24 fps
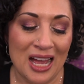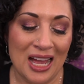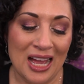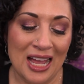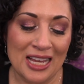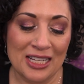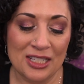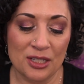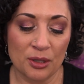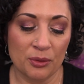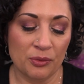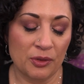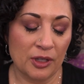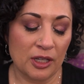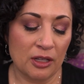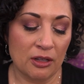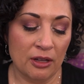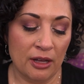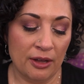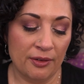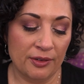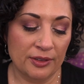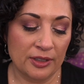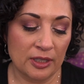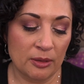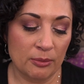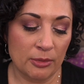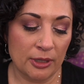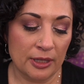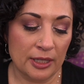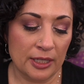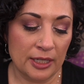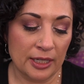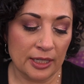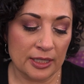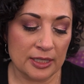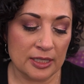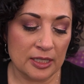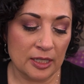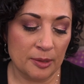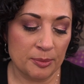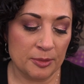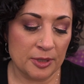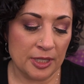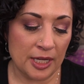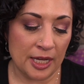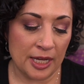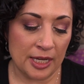I don't think I'll have it done by the next
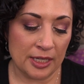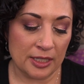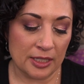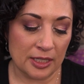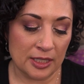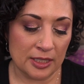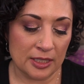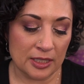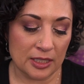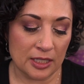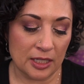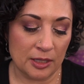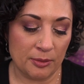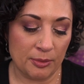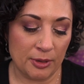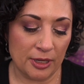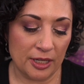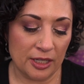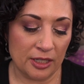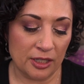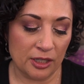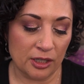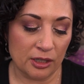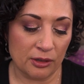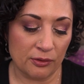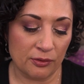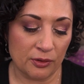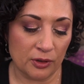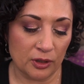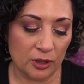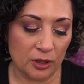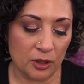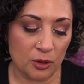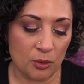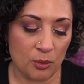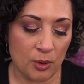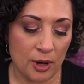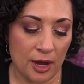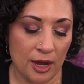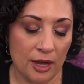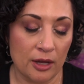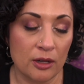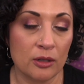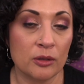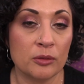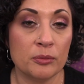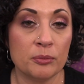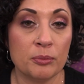update. It's going to be in here for a little
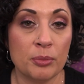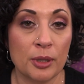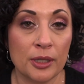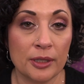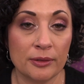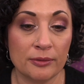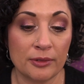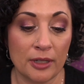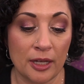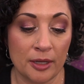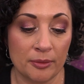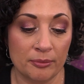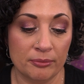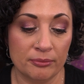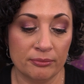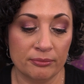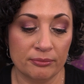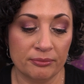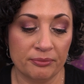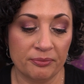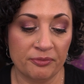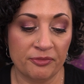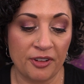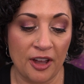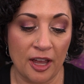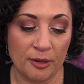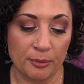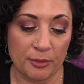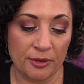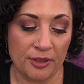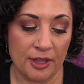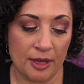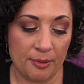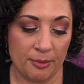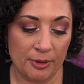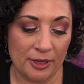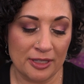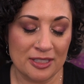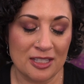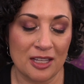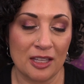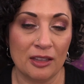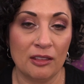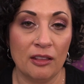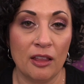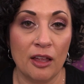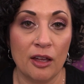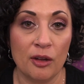while, but I'm fine with that because
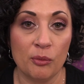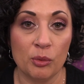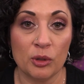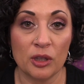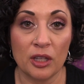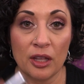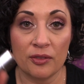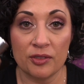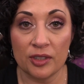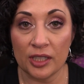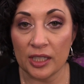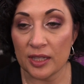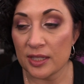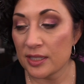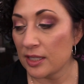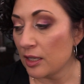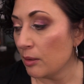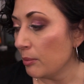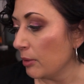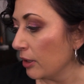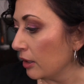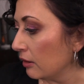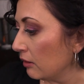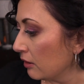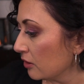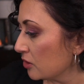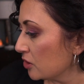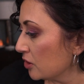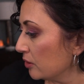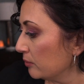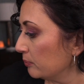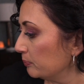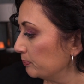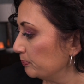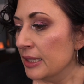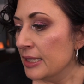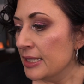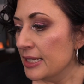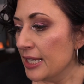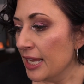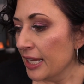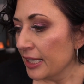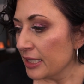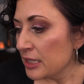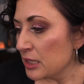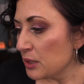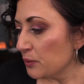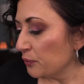I would love to get this out of my collection.
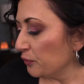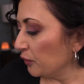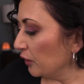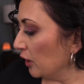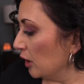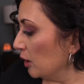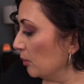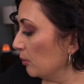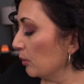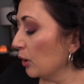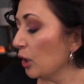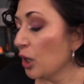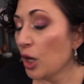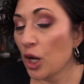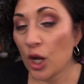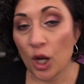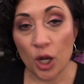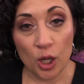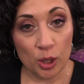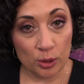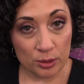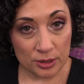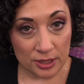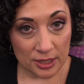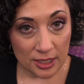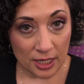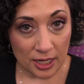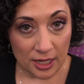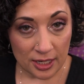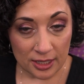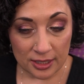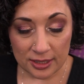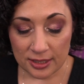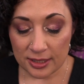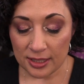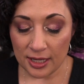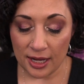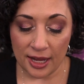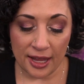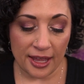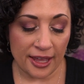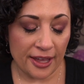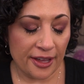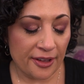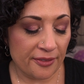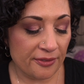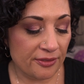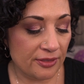Next, from Kosas, I
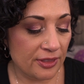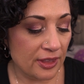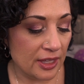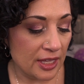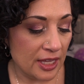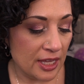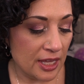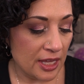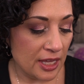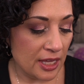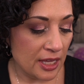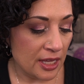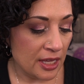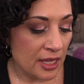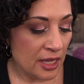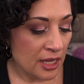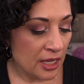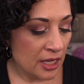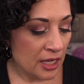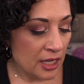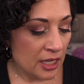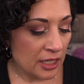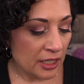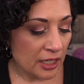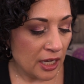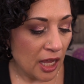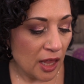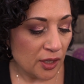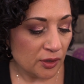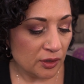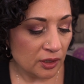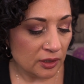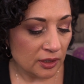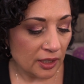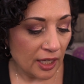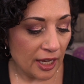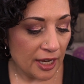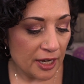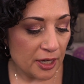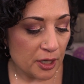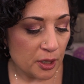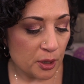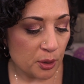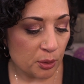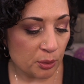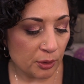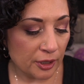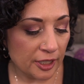have the Color and Light
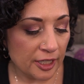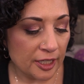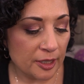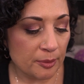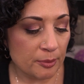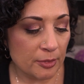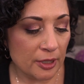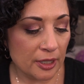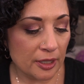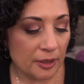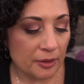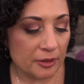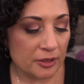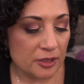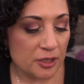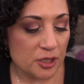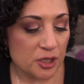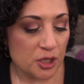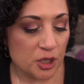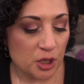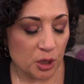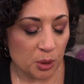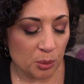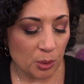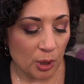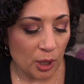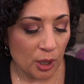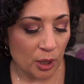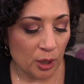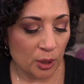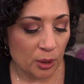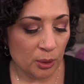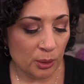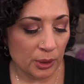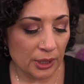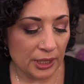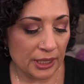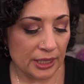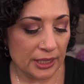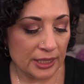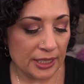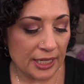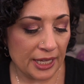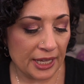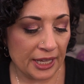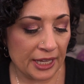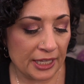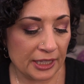Cream Duo
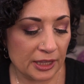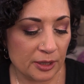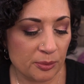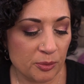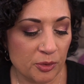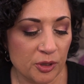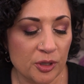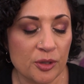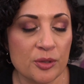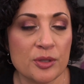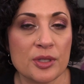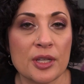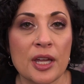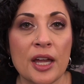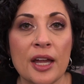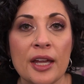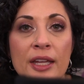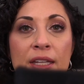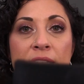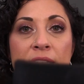in 8th Muse High